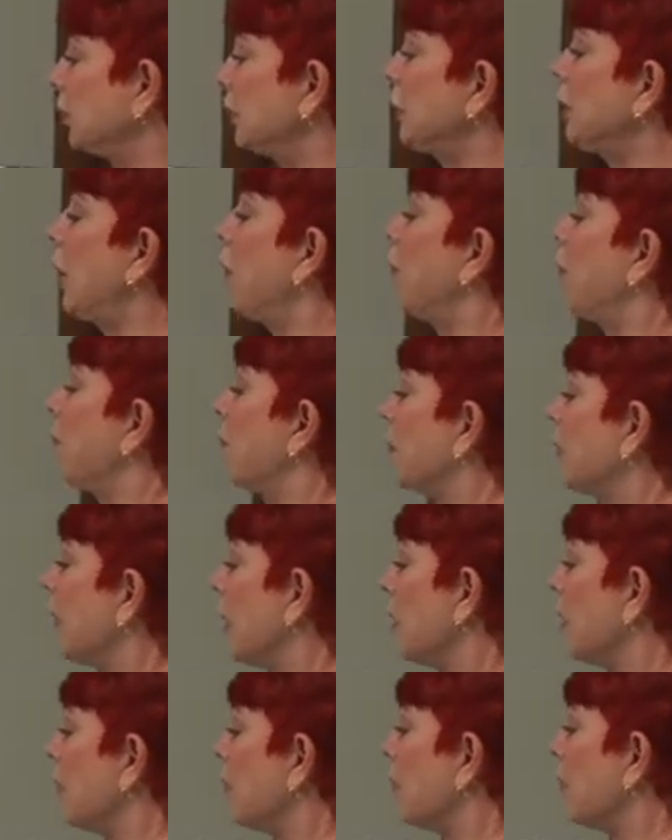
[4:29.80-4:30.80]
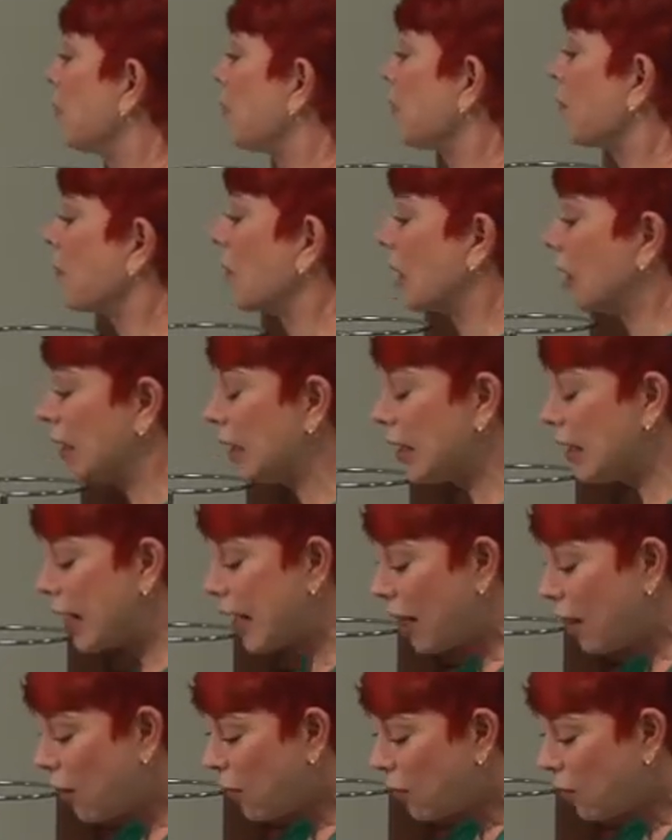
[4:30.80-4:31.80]
so
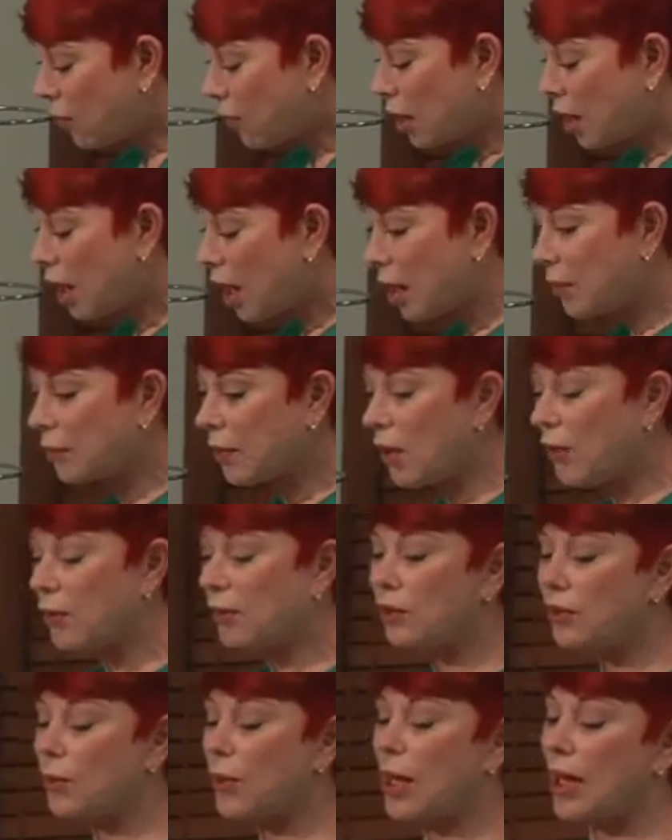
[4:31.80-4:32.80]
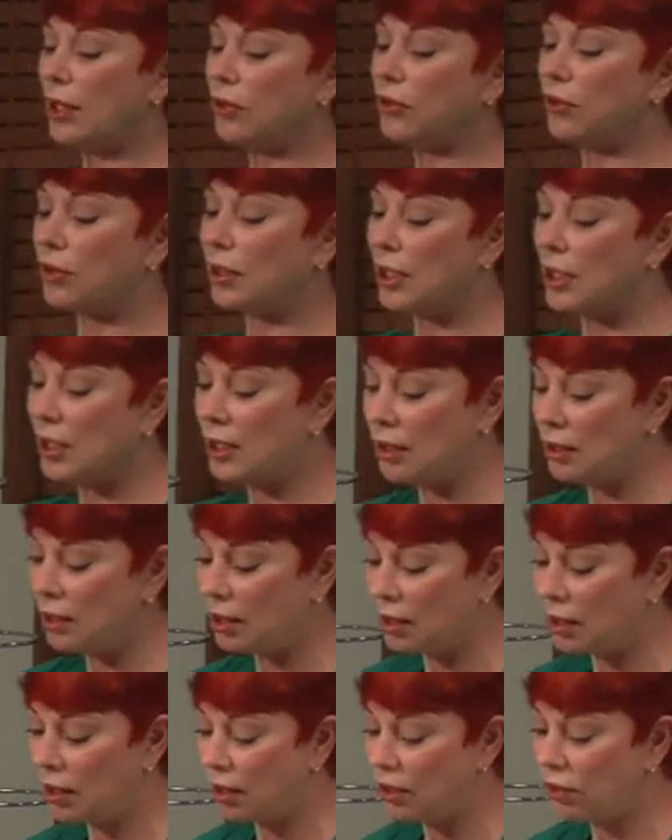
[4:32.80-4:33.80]
now I'm going to actually
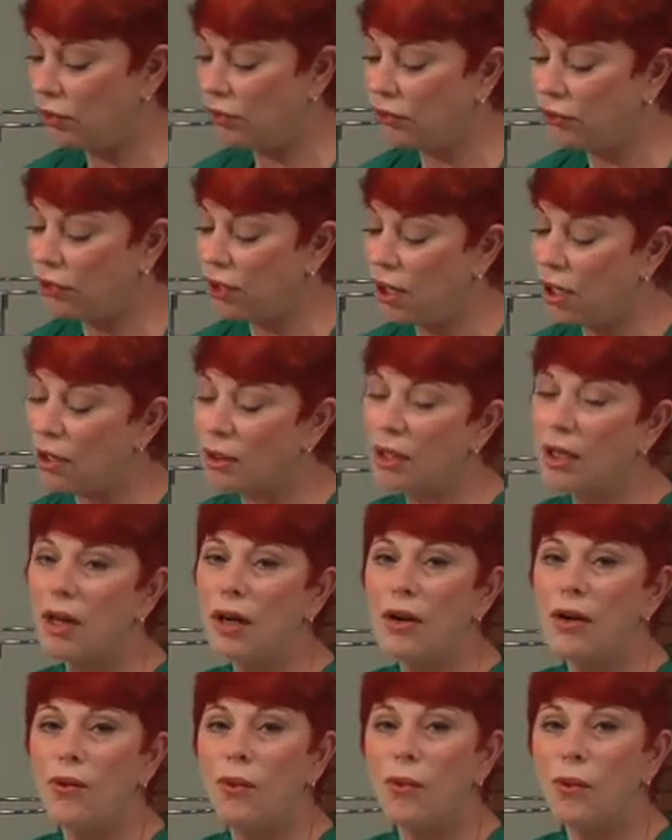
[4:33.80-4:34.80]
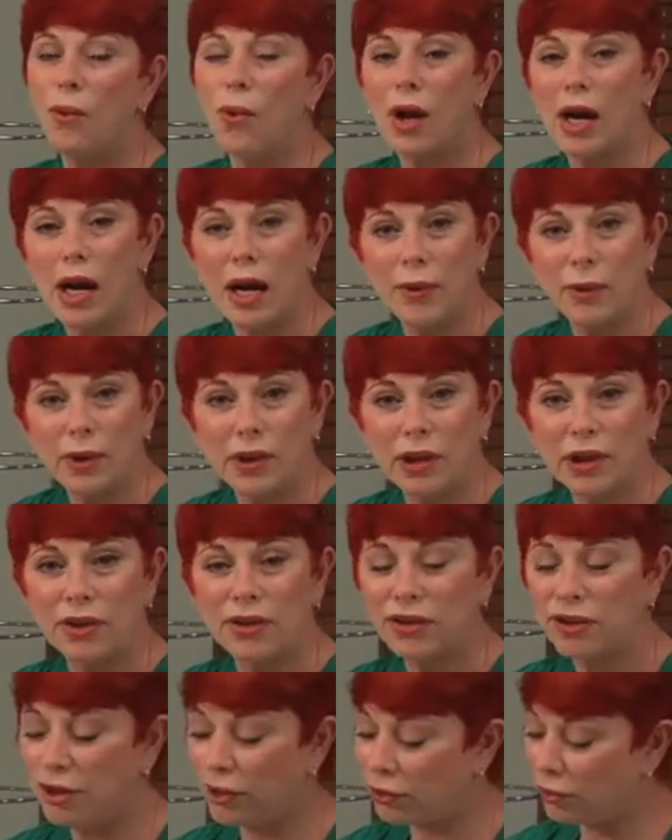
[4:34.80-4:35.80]
start what I would
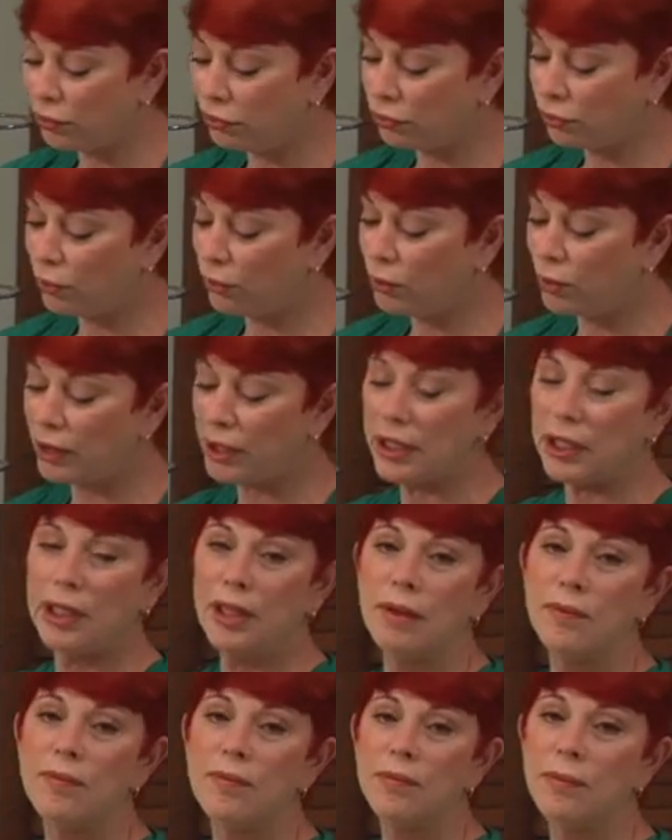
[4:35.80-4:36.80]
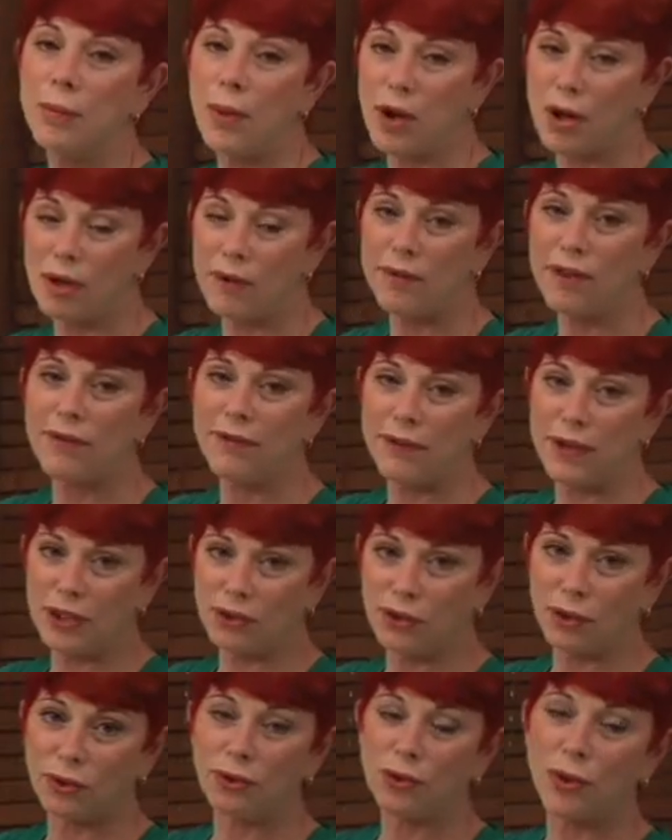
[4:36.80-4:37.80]
consider truly part of the
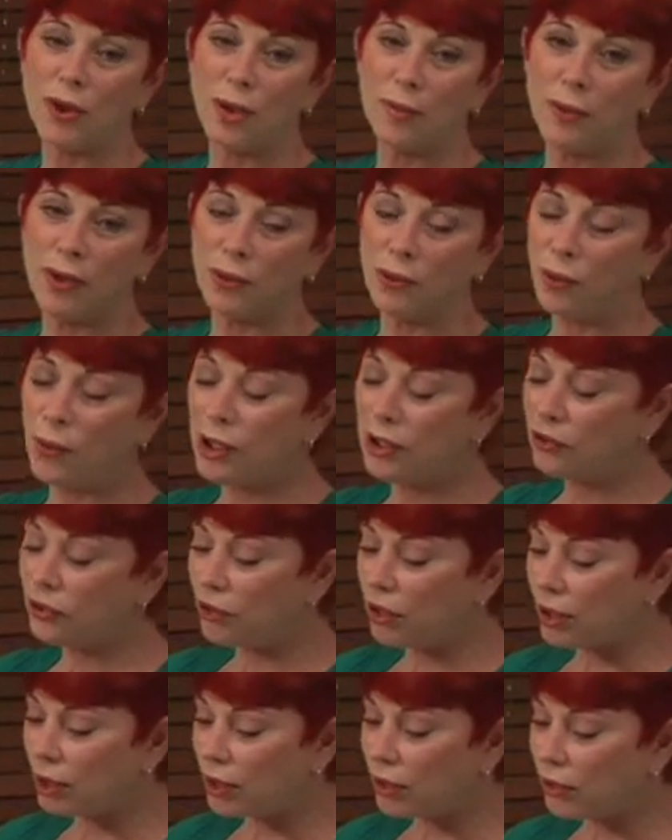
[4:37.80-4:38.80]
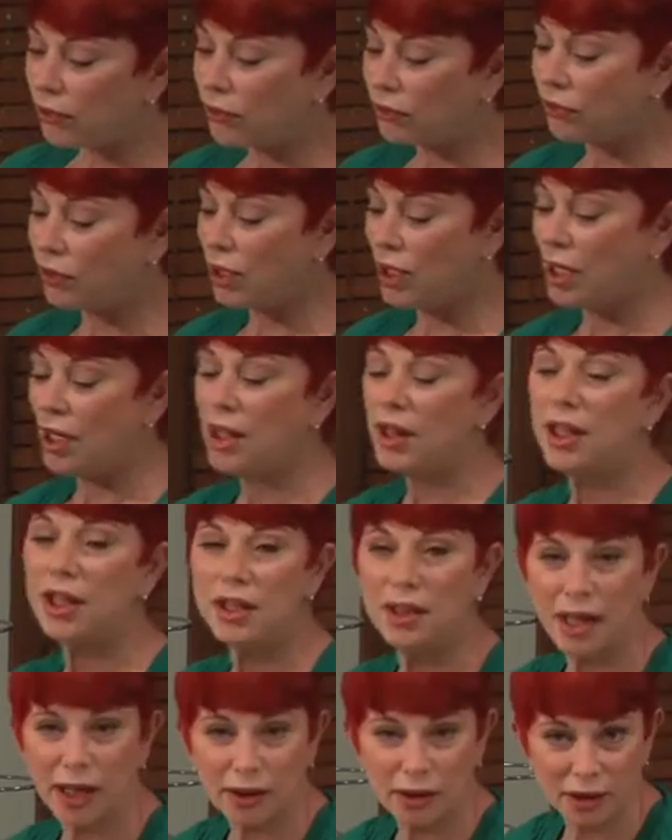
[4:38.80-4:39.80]
facial treatment, which is the
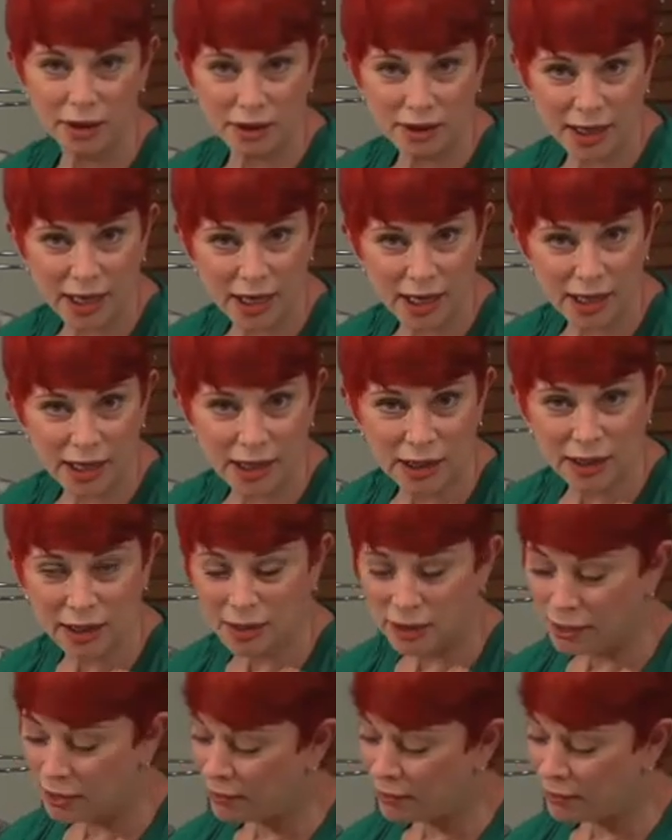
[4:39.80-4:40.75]
décolleté,